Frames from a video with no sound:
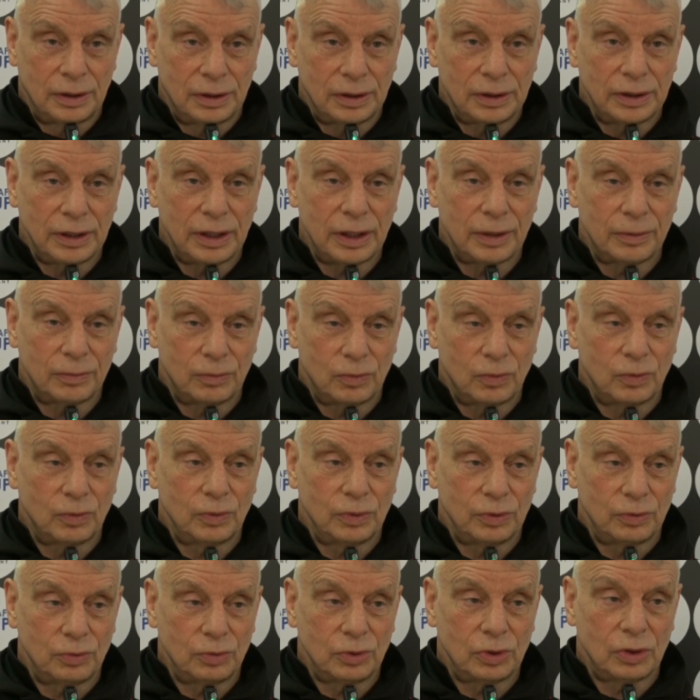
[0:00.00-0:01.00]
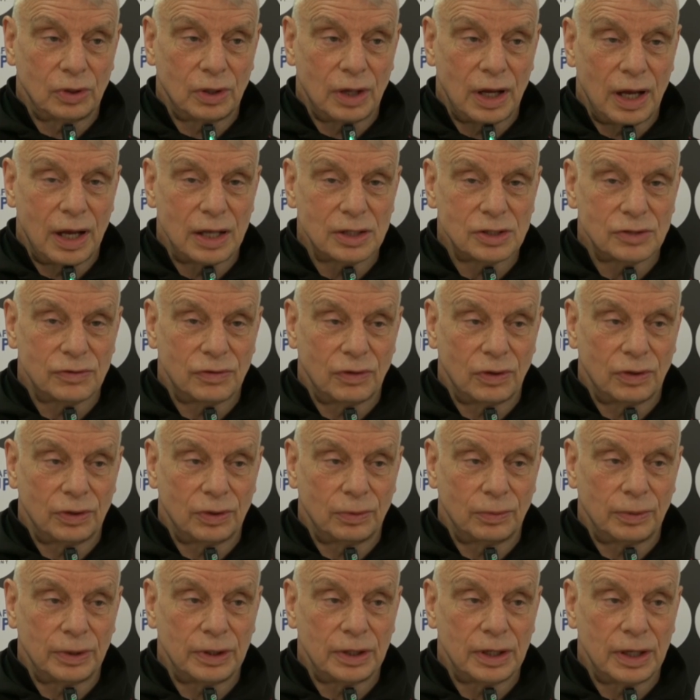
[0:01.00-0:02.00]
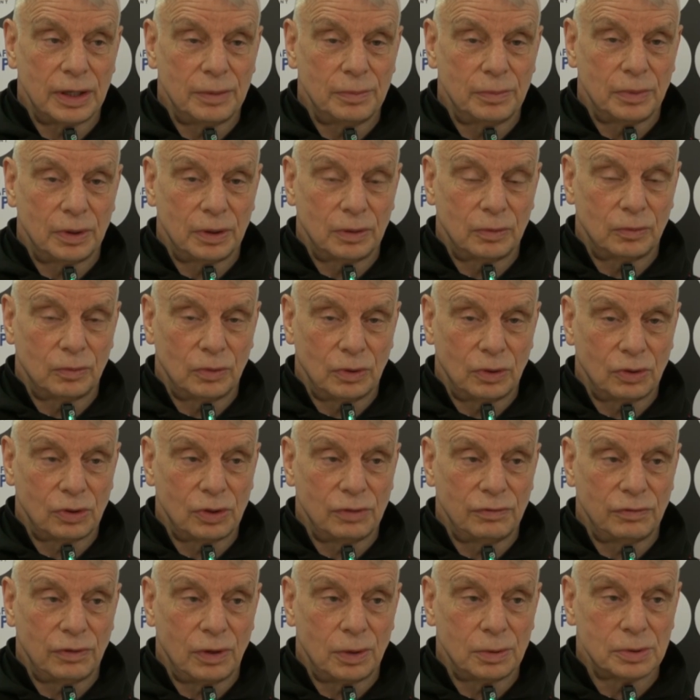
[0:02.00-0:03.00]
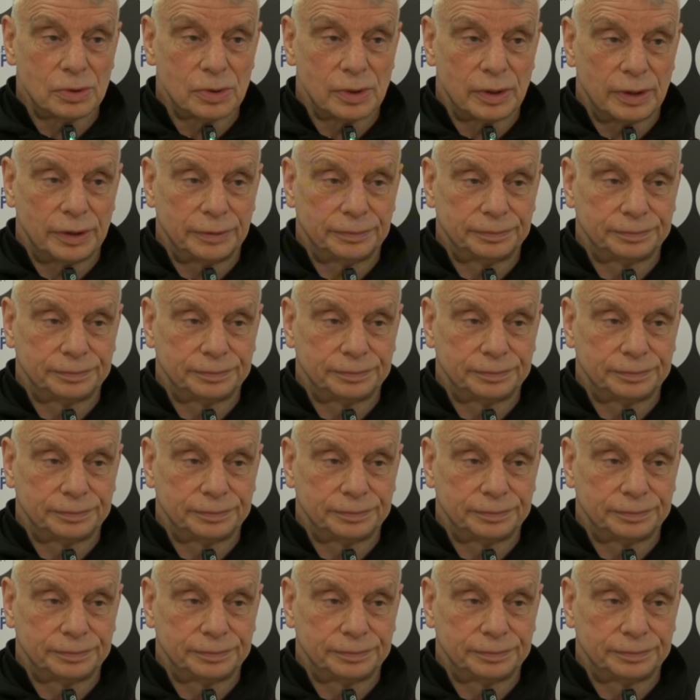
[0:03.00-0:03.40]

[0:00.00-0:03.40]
yeah, we've got our hands full at the weekend, but we're looking forward to it.